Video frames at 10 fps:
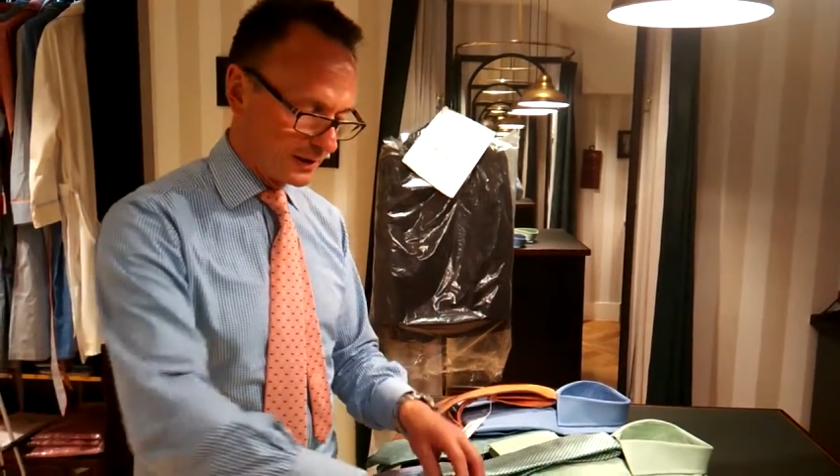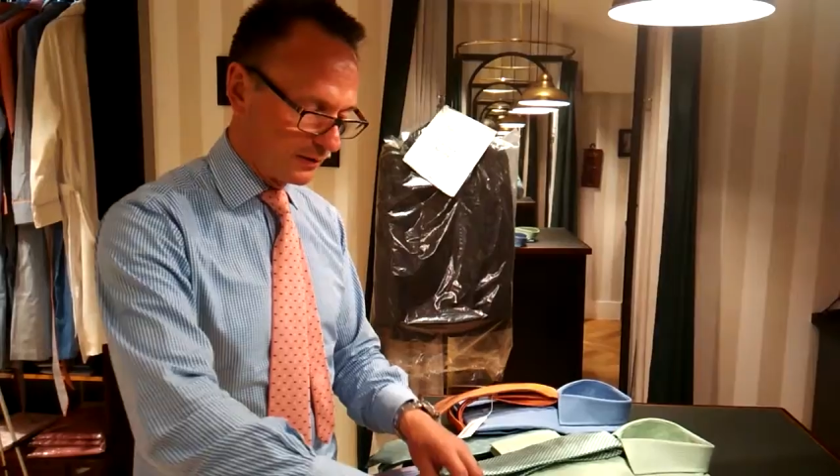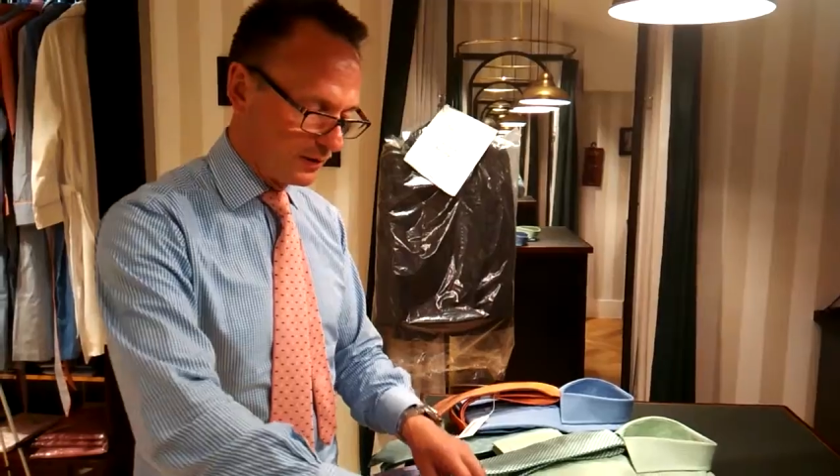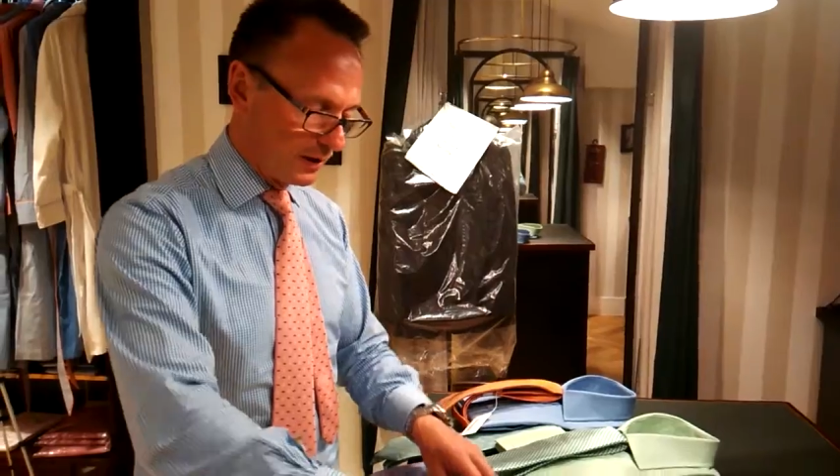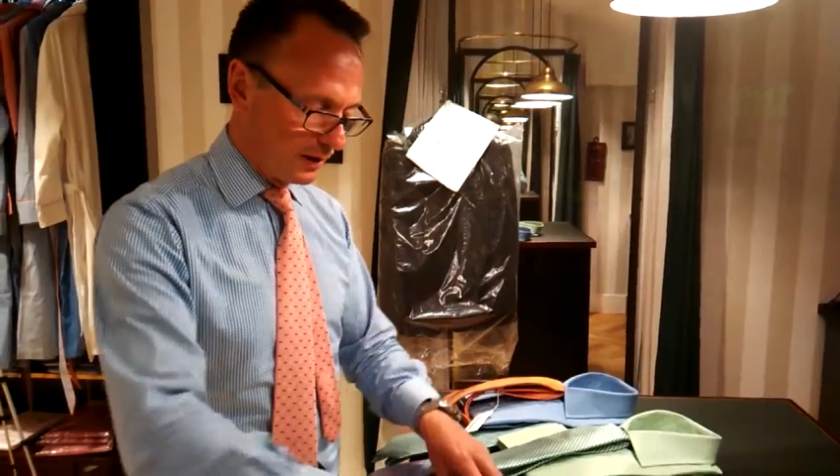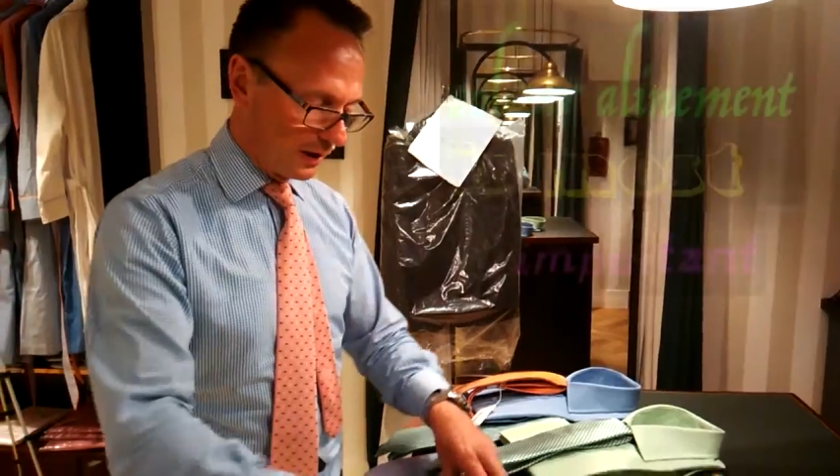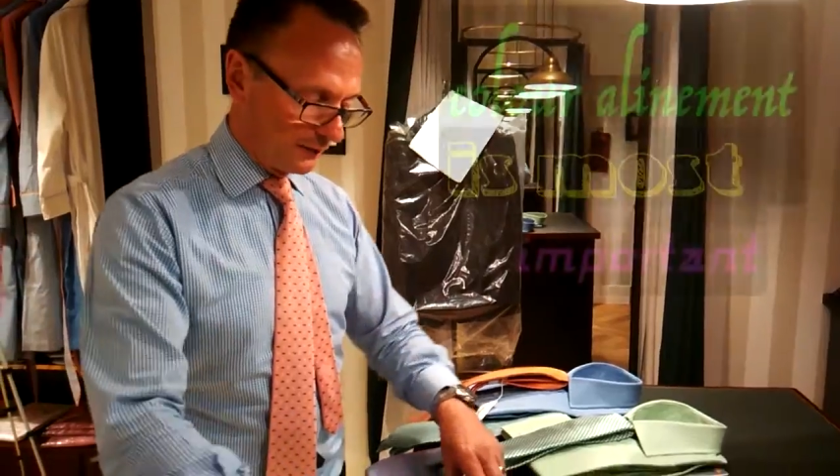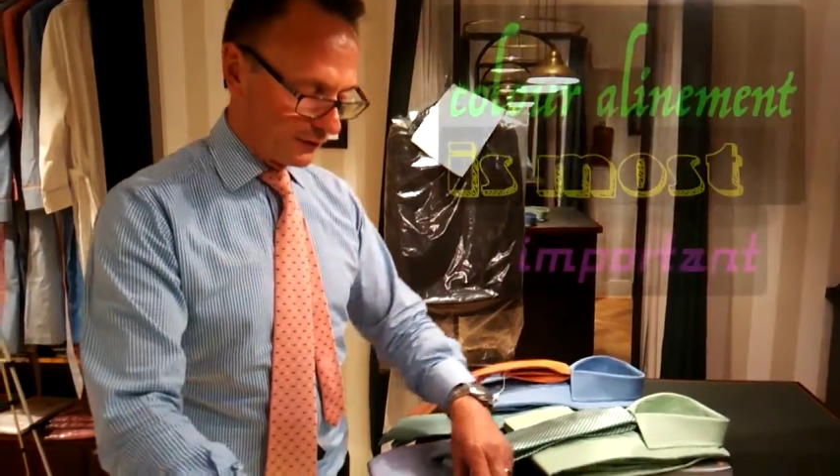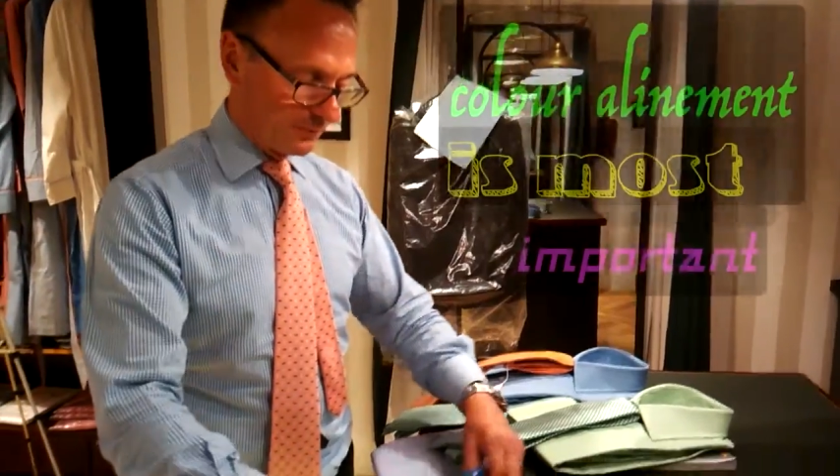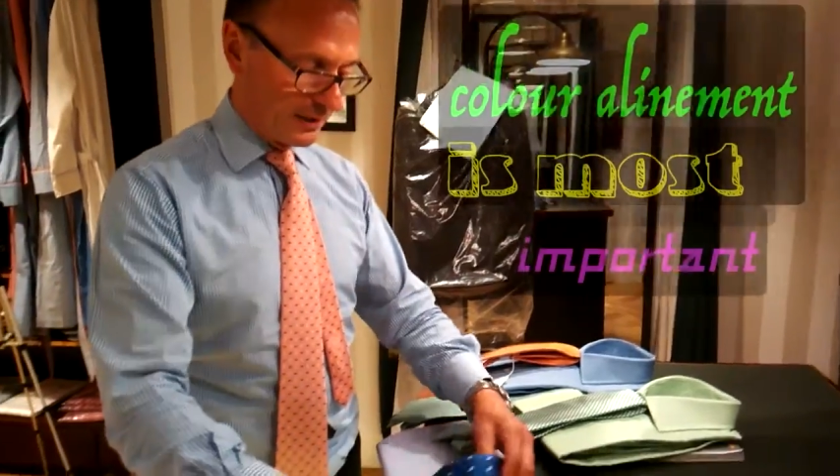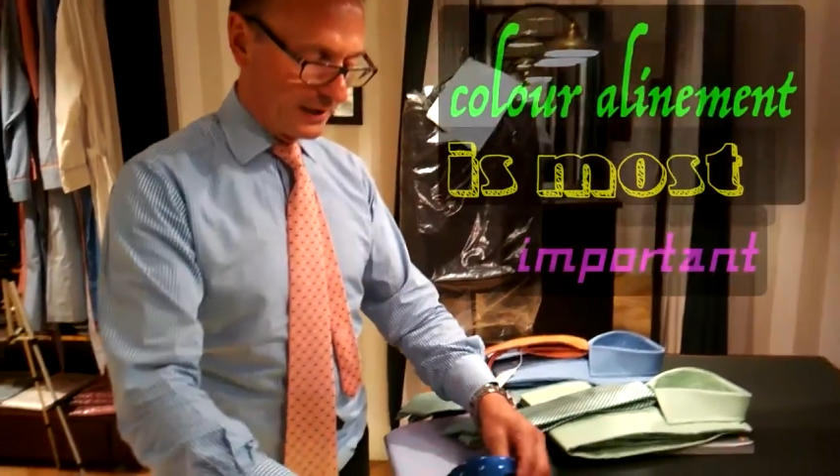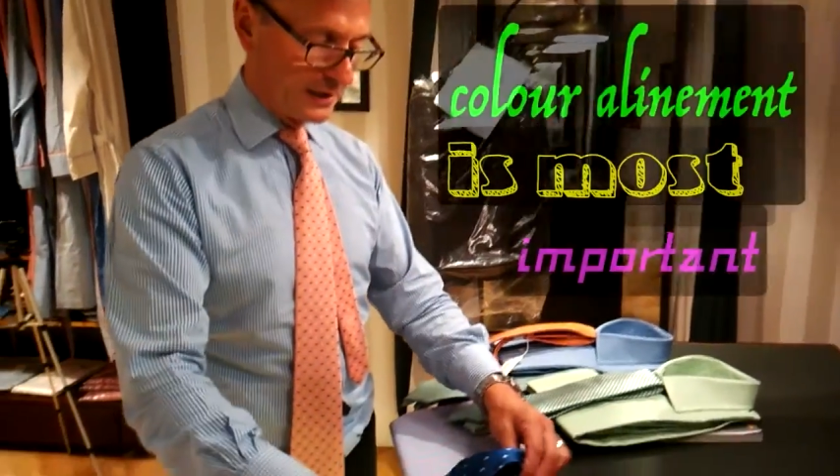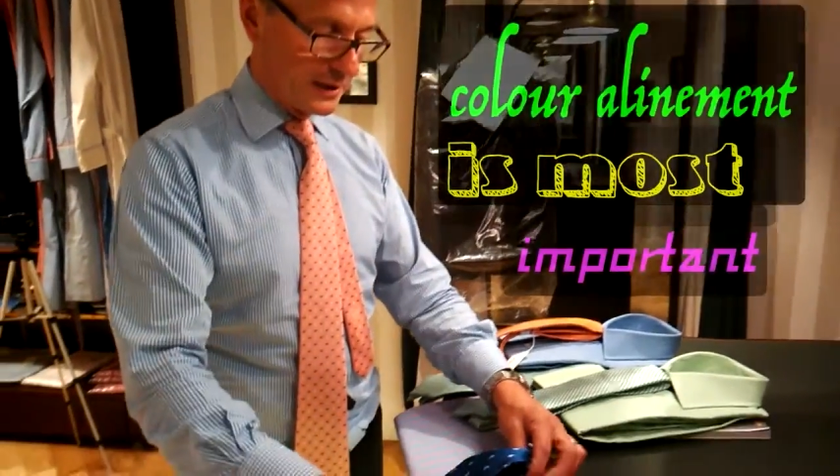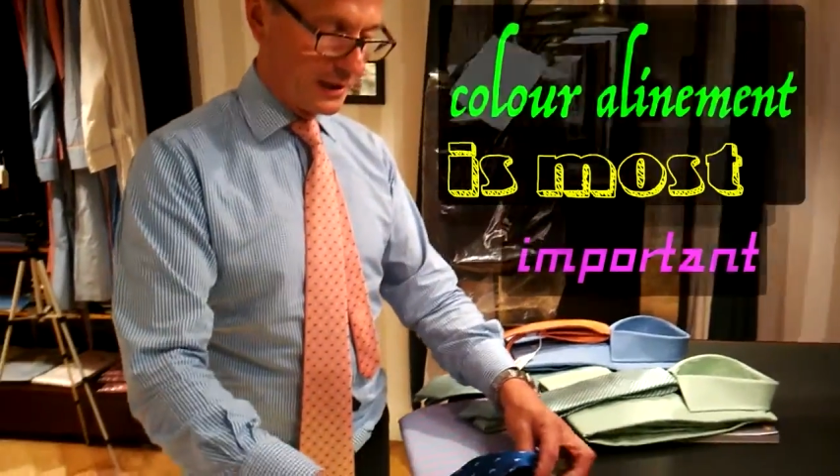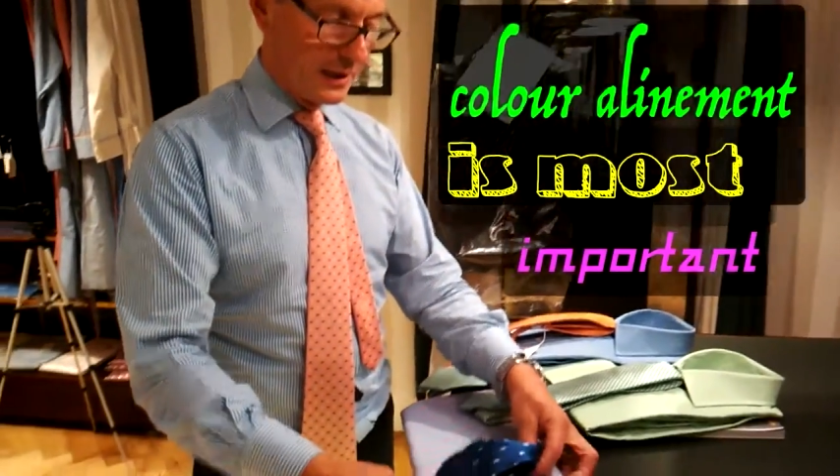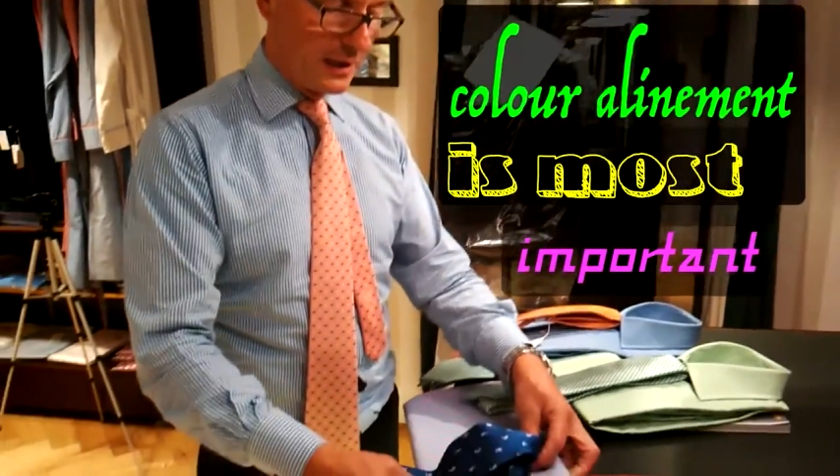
So I've got a paisley